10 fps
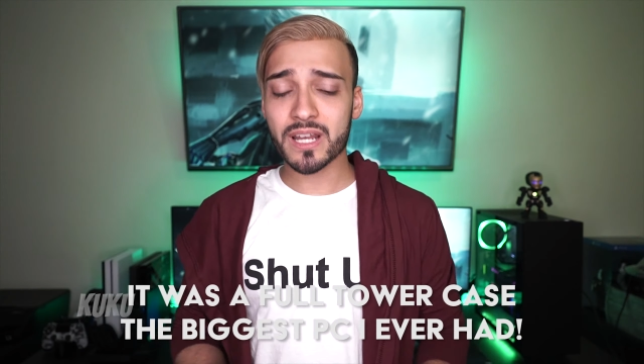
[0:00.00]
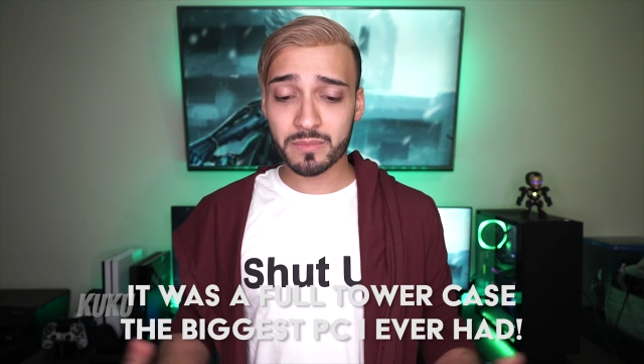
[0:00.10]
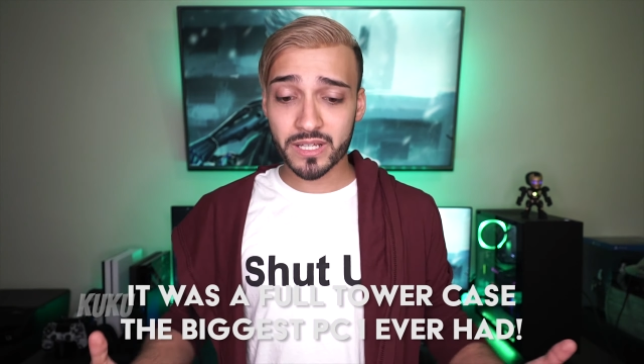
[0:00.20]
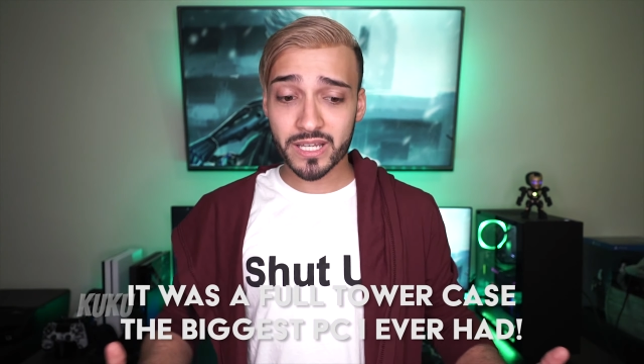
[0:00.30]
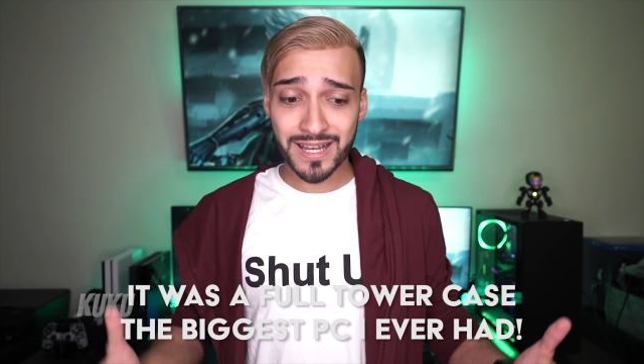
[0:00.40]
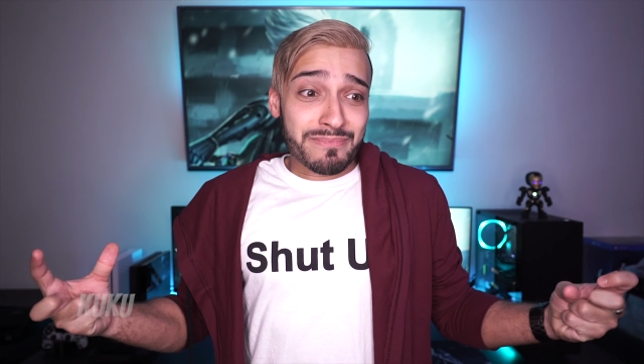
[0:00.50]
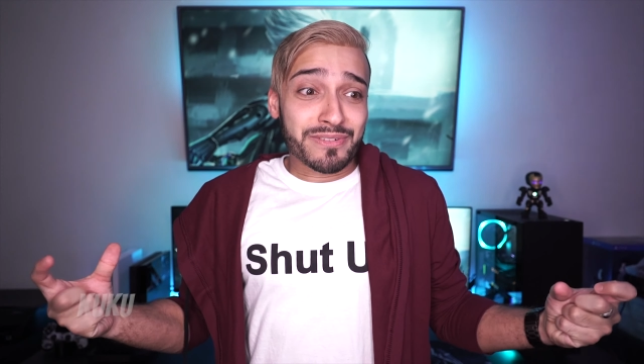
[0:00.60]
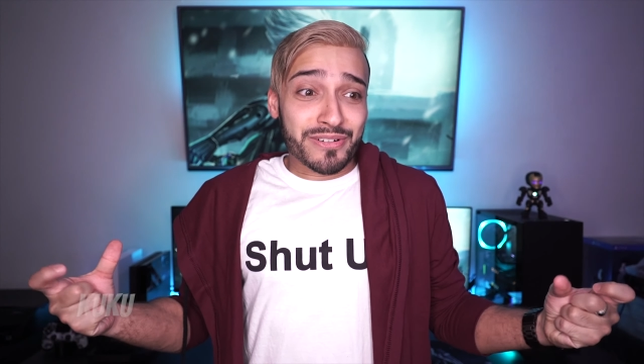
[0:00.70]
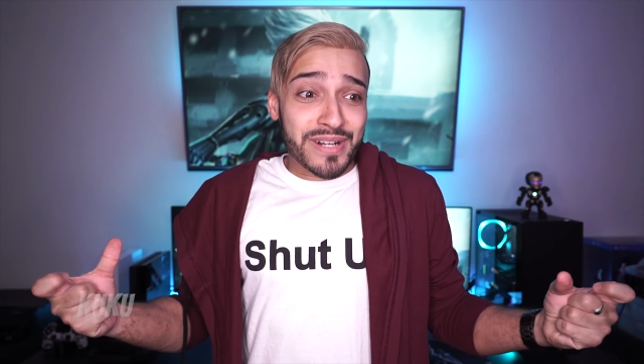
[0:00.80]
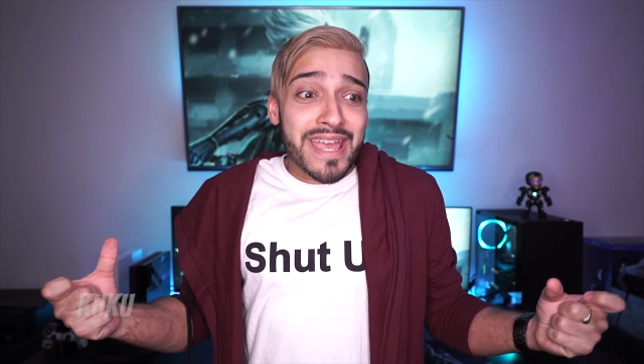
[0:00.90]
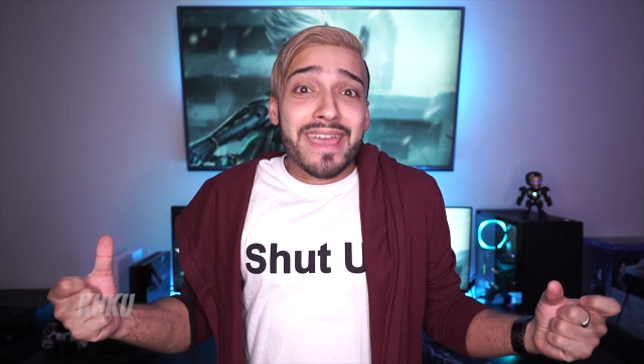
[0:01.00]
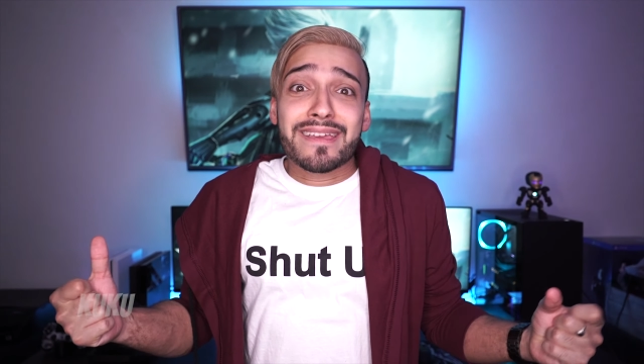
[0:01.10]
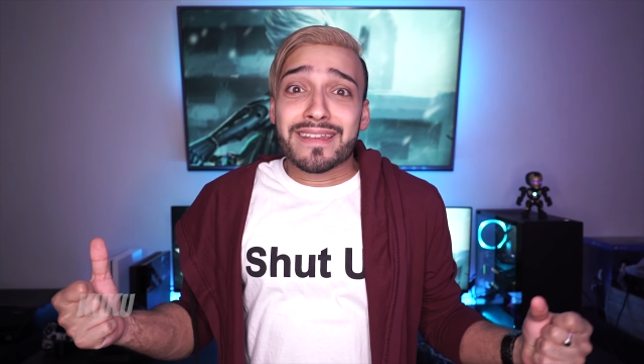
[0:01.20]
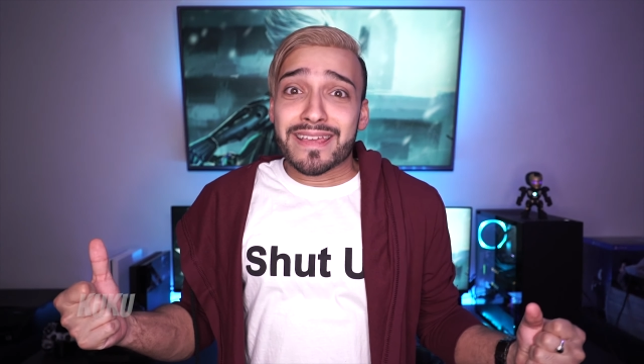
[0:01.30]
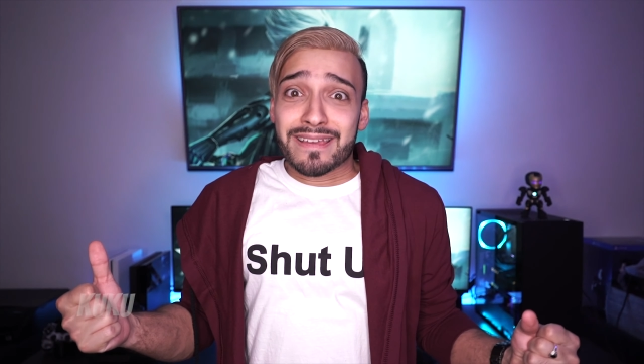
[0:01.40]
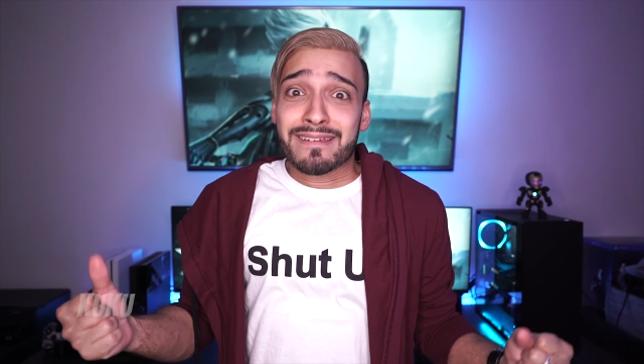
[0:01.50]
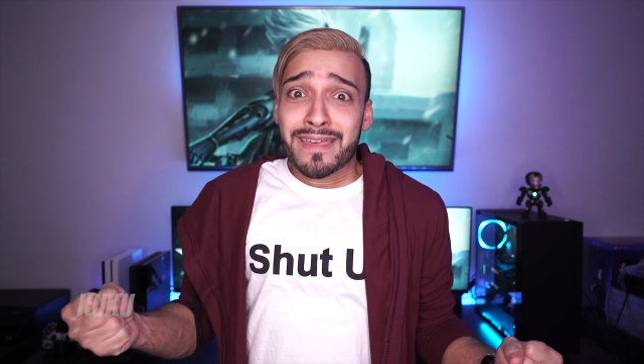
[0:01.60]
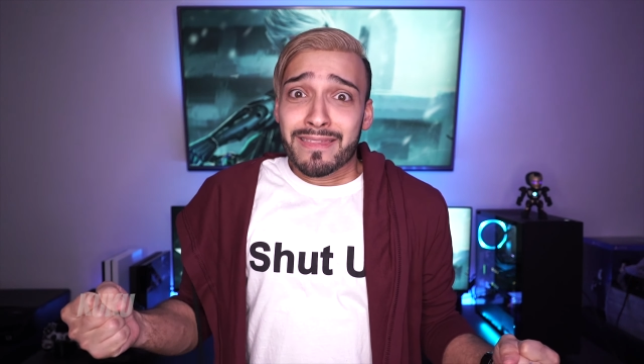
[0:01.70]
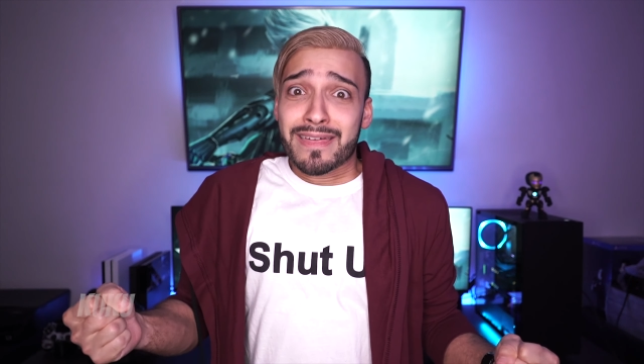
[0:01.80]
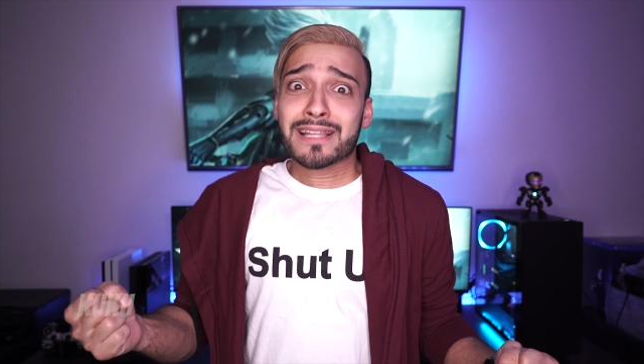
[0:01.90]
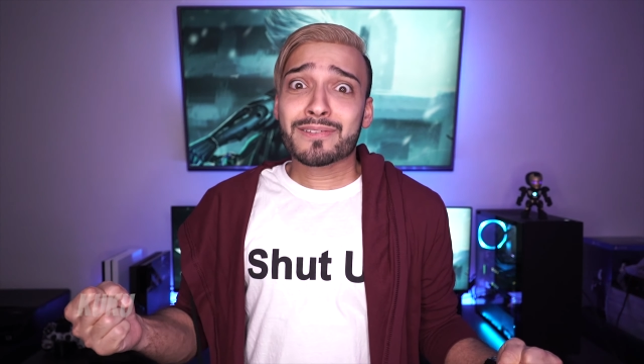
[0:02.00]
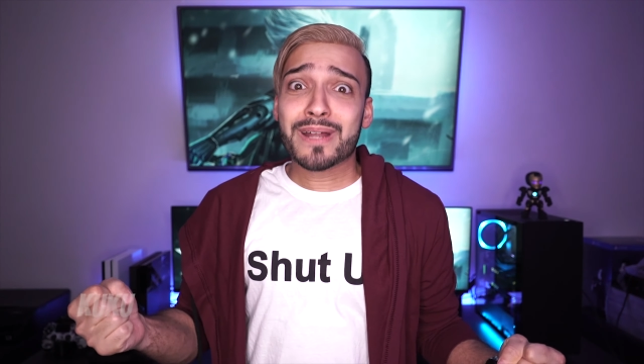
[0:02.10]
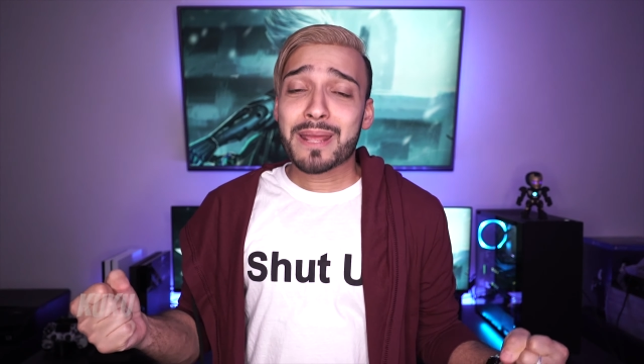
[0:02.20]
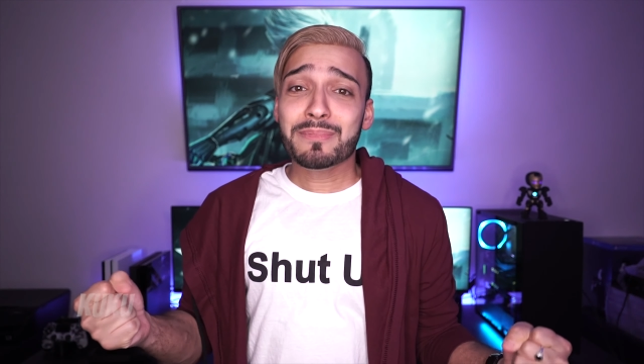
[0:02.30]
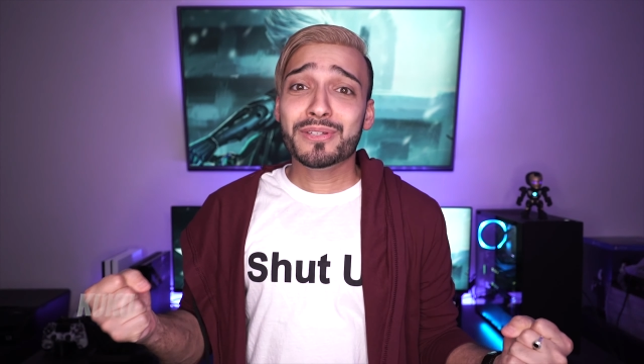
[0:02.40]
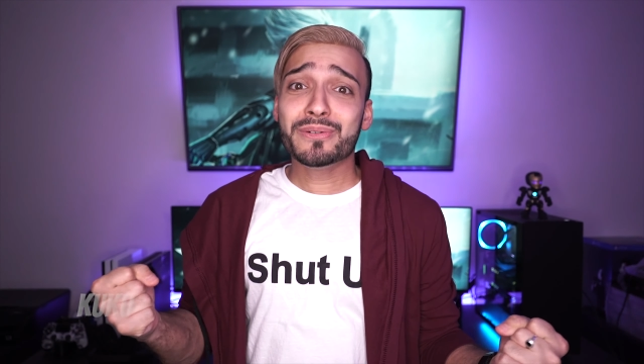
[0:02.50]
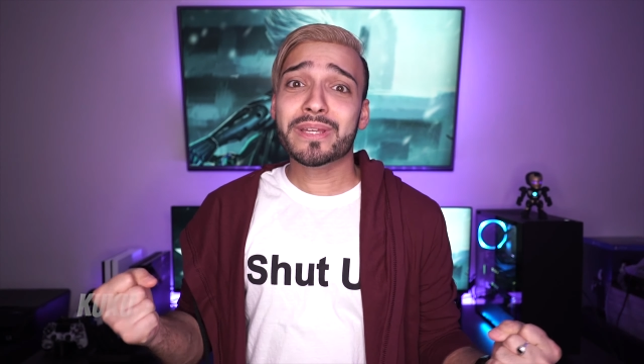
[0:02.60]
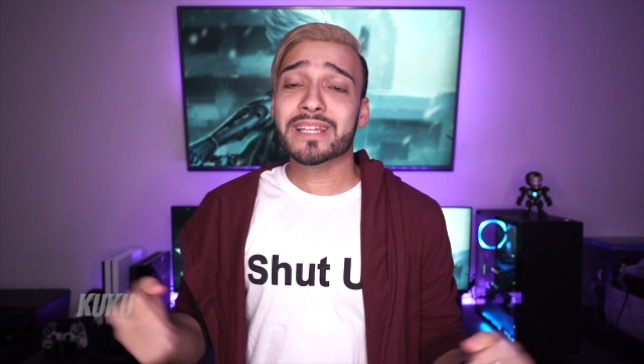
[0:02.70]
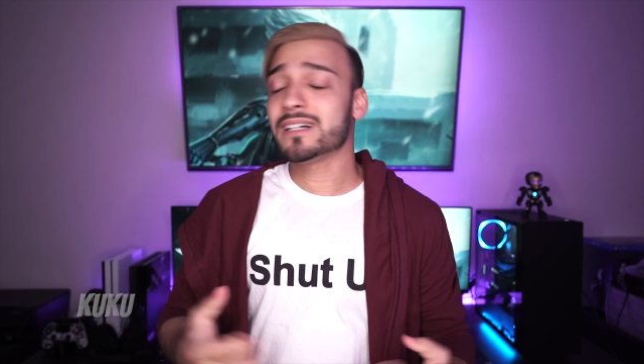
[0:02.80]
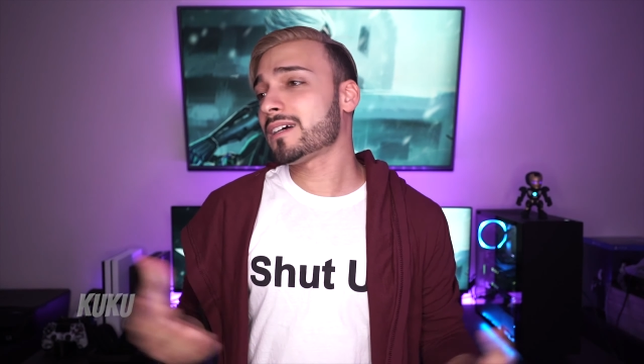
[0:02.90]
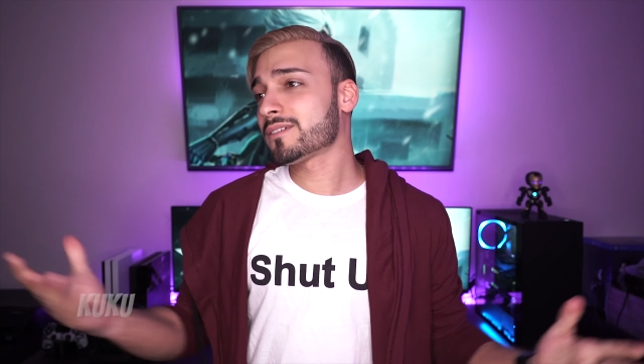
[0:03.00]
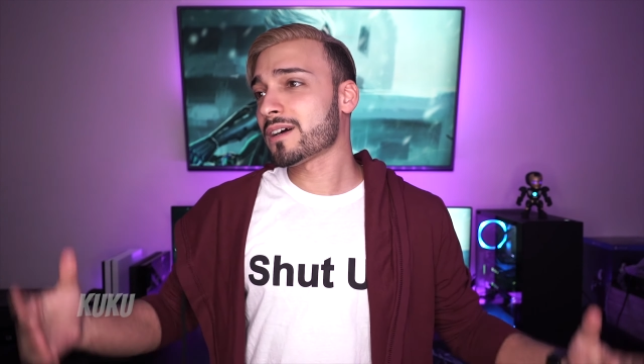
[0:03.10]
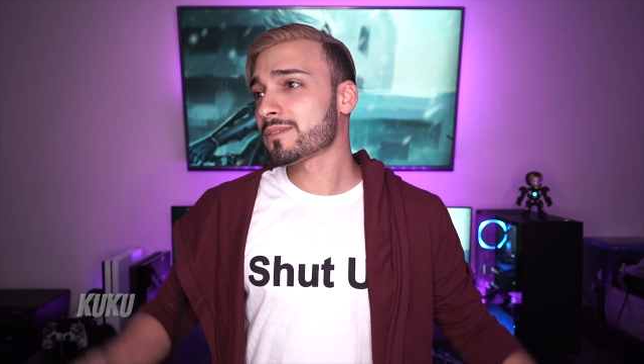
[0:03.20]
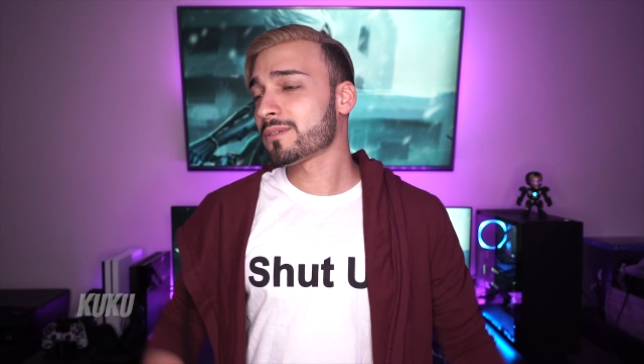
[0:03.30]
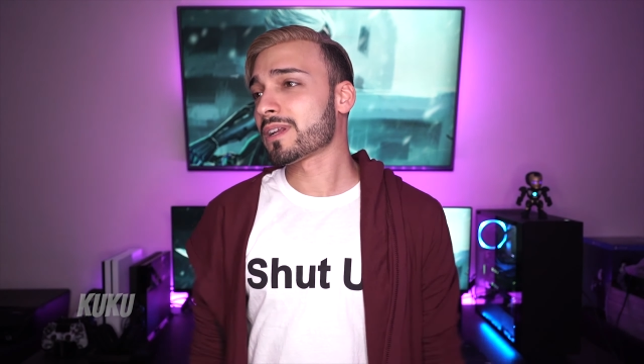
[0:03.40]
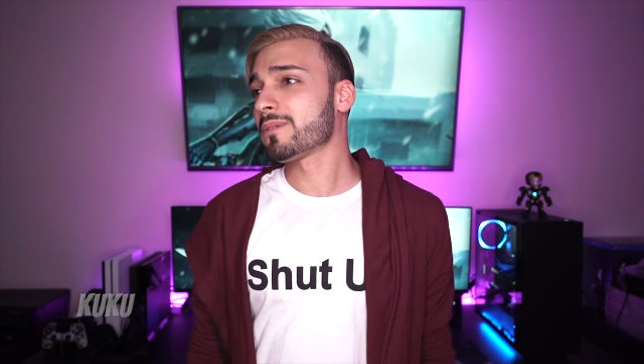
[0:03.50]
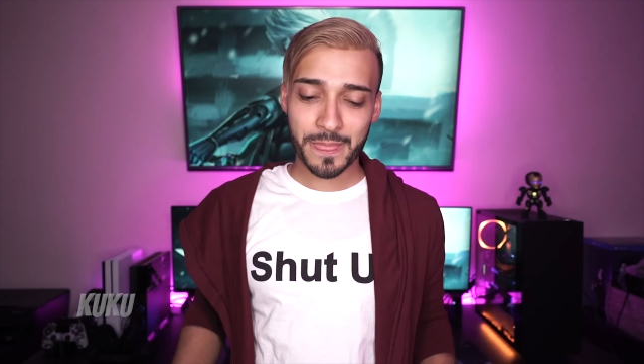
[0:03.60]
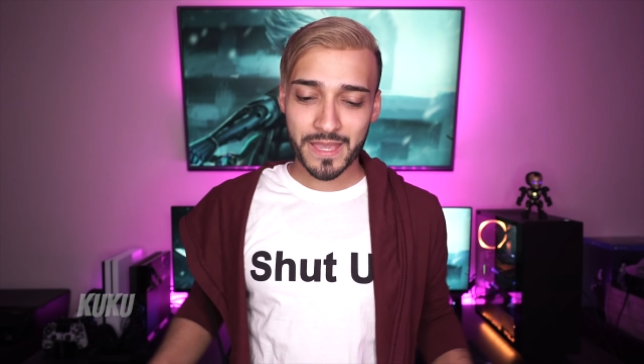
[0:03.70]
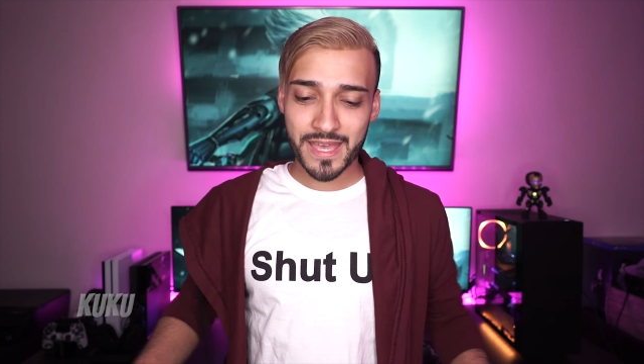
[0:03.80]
And I'm like, I'm creating, that's what I'm doing, I don't, I don't know what I'm...